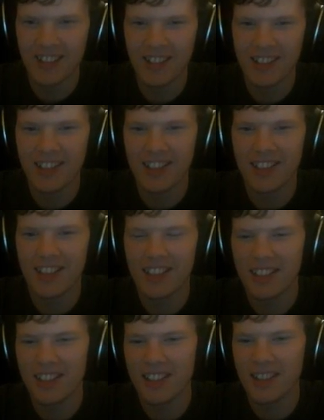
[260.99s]
You gonna take
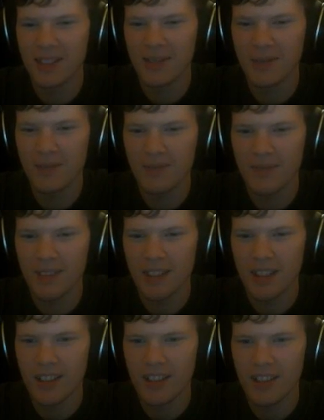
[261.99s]
that?
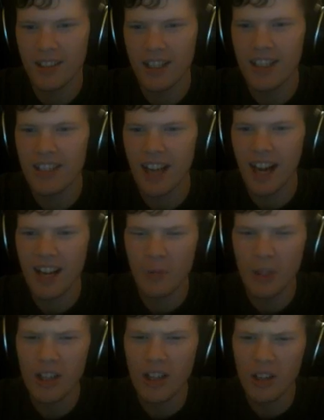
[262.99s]
I did not.
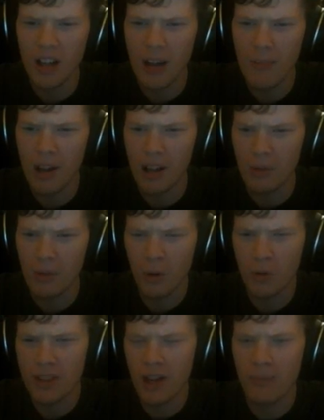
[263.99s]
Probably. We
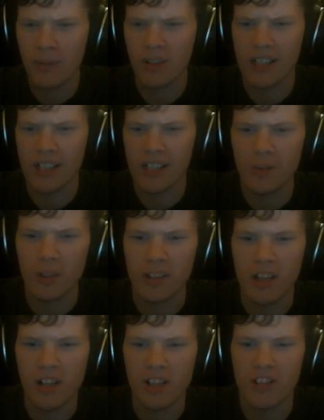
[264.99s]
know I'm polite enough to
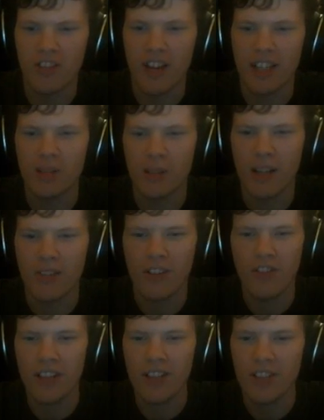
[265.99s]
acknowledge the fact you don't have a
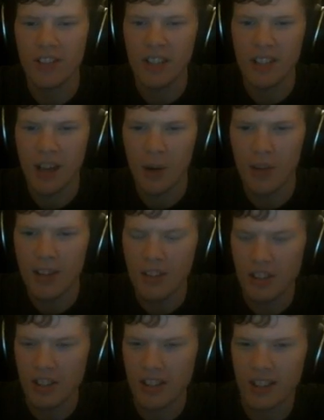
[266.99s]
face. I would
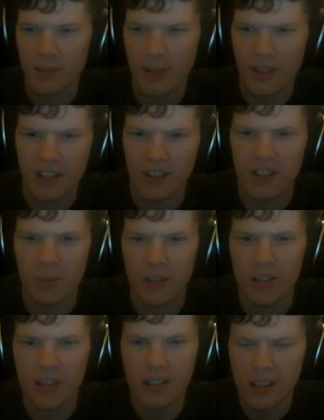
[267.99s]
never say that about the
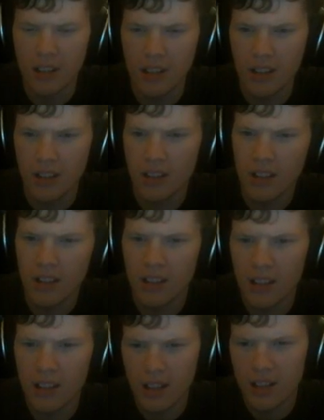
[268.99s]
Slenderman.
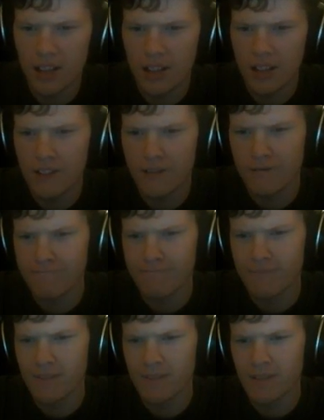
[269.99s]
Oh. Yeah.
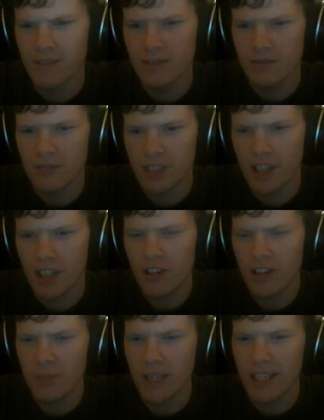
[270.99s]
Yep.
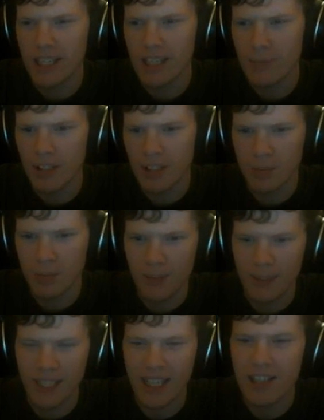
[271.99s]
Ricardo's making up all this
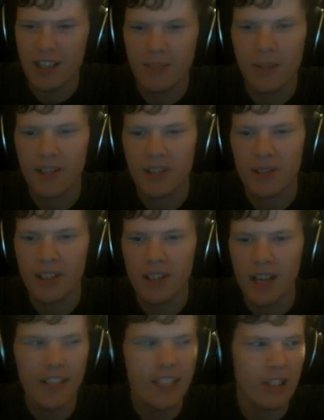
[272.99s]
propaganda about you.
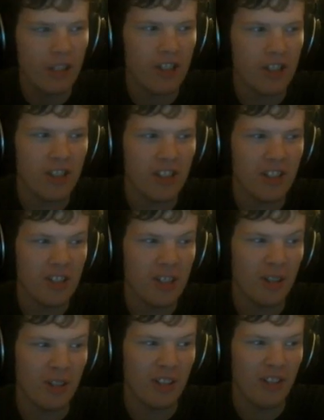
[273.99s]
I think you should just
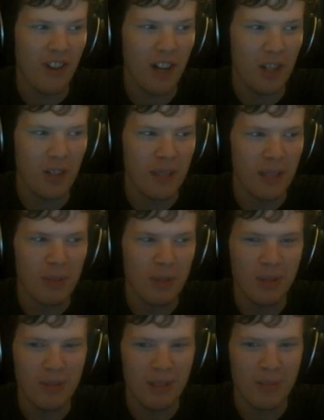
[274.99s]
secretly follow him and
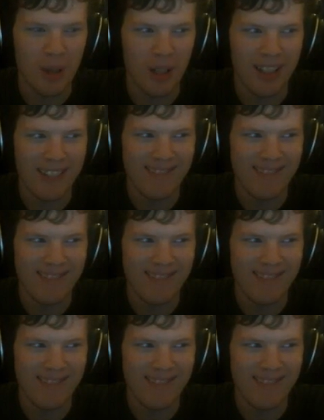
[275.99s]
spook him some more.